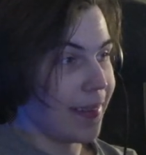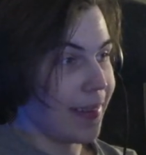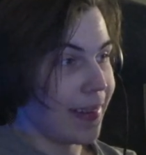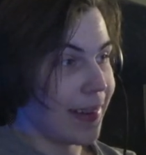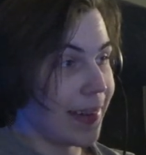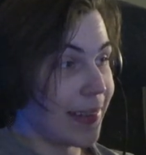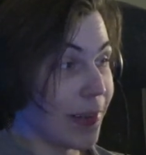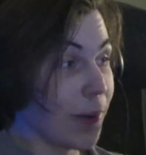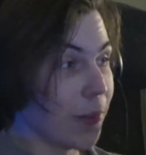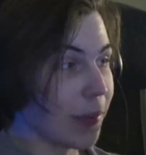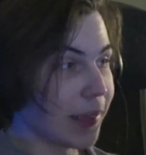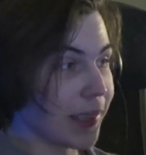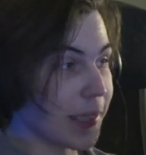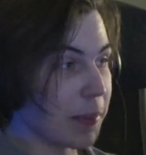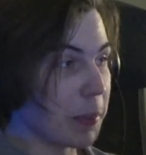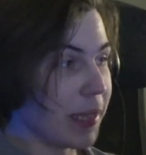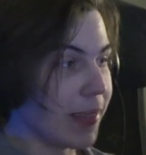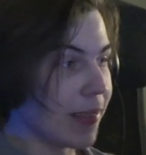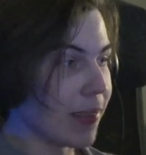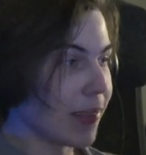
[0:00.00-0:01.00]
I know what this
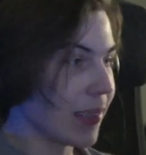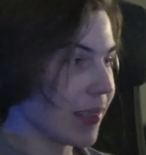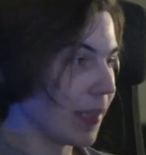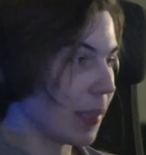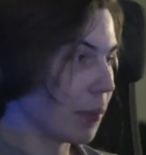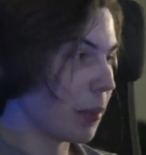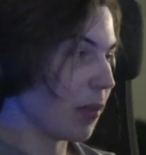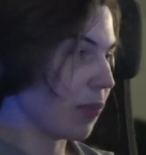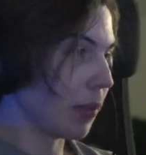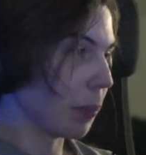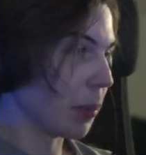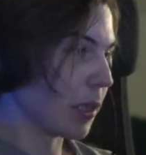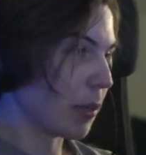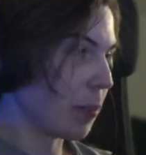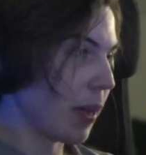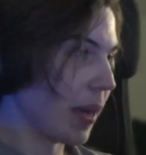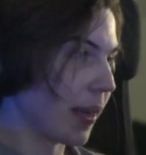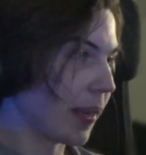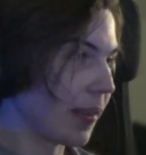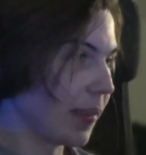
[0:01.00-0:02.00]
means. Let me flip this back.